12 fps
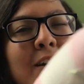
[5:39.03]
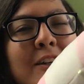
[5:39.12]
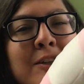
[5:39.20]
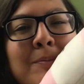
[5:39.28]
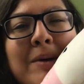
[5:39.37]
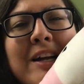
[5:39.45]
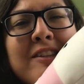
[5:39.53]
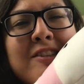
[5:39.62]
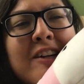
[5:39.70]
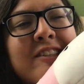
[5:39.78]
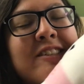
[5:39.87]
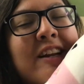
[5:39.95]
Too bad it's
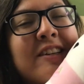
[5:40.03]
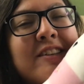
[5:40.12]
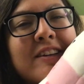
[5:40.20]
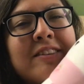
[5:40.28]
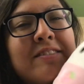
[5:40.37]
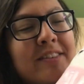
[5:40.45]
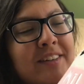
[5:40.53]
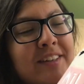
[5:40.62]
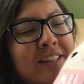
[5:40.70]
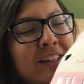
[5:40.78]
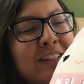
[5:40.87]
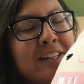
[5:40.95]
not scented.
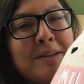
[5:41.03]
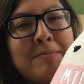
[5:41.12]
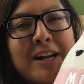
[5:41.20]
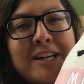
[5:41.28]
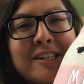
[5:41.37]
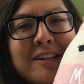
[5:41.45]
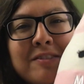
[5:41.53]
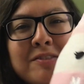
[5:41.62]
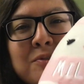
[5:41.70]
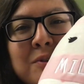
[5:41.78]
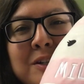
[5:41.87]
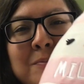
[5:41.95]
Can you imagine if
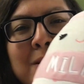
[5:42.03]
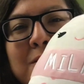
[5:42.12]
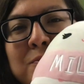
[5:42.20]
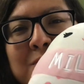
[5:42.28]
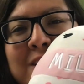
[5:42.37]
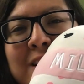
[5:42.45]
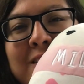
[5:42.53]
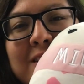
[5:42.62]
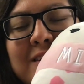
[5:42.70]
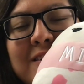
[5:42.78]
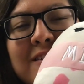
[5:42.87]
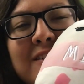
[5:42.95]
Squishmallows were
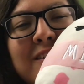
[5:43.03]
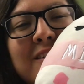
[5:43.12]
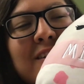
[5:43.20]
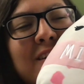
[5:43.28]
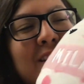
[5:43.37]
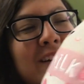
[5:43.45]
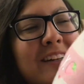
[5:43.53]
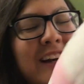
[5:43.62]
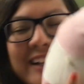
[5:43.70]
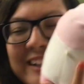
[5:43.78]
scented? I